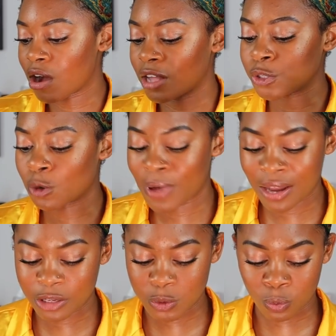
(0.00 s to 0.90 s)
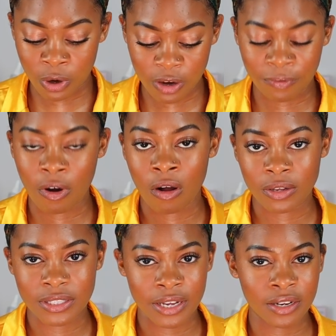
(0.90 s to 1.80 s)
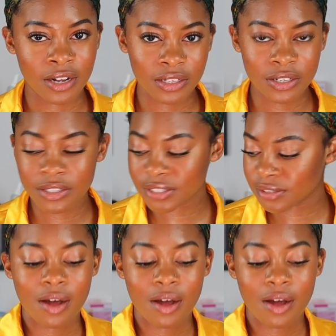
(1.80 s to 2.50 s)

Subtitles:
contour palettes work for all skin colors.